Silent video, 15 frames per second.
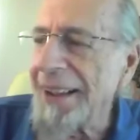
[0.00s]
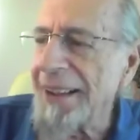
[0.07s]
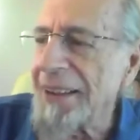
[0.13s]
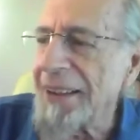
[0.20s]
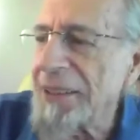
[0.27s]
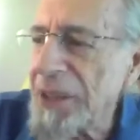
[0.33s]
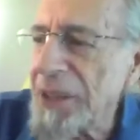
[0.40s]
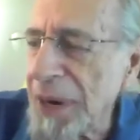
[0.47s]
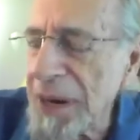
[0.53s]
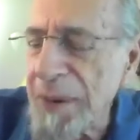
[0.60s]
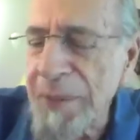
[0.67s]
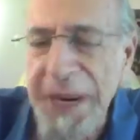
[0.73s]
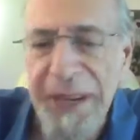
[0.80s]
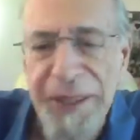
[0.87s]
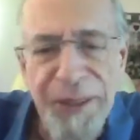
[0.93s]
She wanted
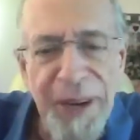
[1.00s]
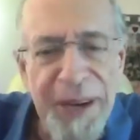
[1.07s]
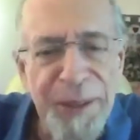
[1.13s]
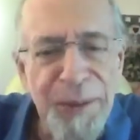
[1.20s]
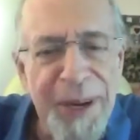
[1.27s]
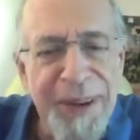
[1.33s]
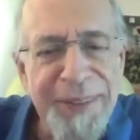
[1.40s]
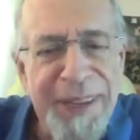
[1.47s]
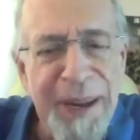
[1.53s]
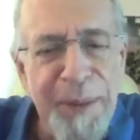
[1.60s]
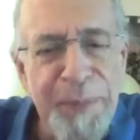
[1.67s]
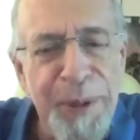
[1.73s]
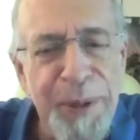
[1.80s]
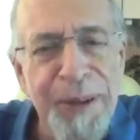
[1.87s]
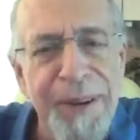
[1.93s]
me to join a
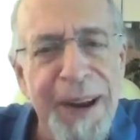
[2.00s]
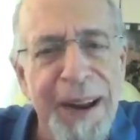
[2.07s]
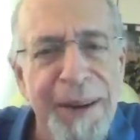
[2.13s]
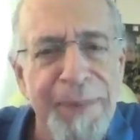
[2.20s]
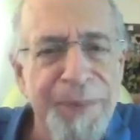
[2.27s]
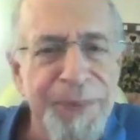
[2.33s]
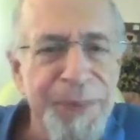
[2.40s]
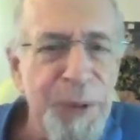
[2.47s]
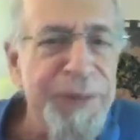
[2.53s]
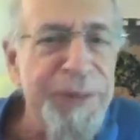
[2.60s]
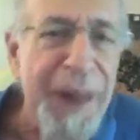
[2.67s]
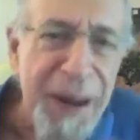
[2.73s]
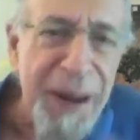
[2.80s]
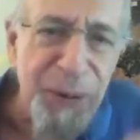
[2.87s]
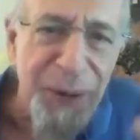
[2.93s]
12-step program. We
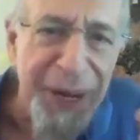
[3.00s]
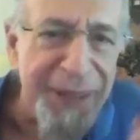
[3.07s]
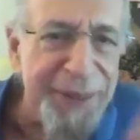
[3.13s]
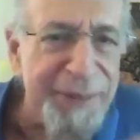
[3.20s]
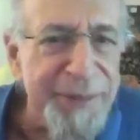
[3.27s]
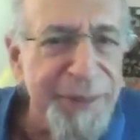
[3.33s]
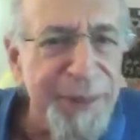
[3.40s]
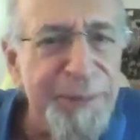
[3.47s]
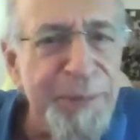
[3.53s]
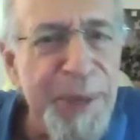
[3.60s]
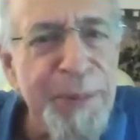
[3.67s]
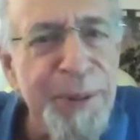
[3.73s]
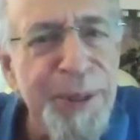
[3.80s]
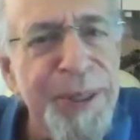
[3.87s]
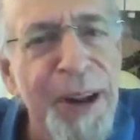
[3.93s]
found one for
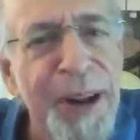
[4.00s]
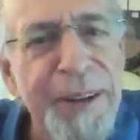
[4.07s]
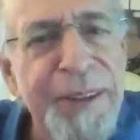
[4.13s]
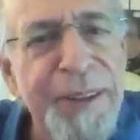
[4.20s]
people who talk too